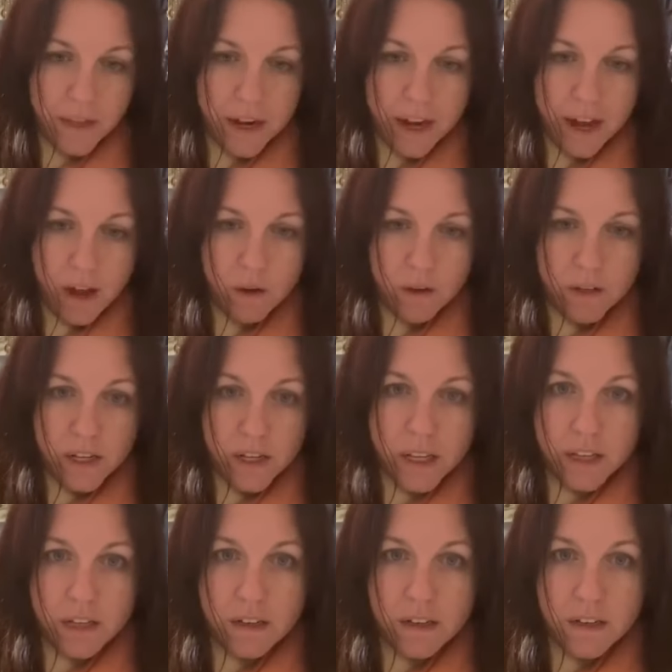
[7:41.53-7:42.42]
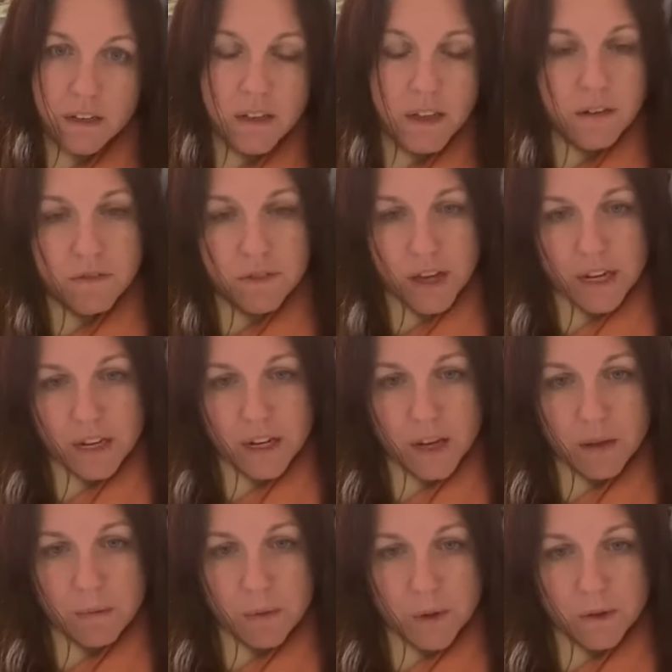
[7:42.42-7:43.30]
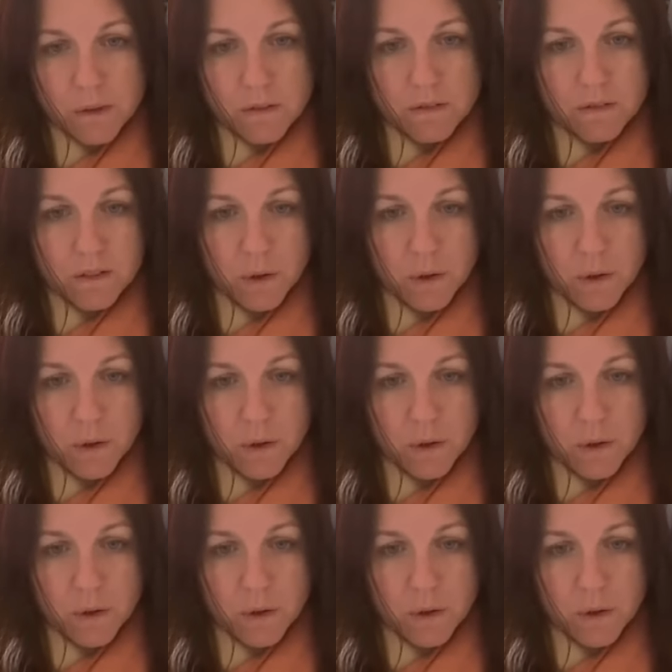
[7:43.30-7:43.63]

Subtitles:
that out and love thy neighbor.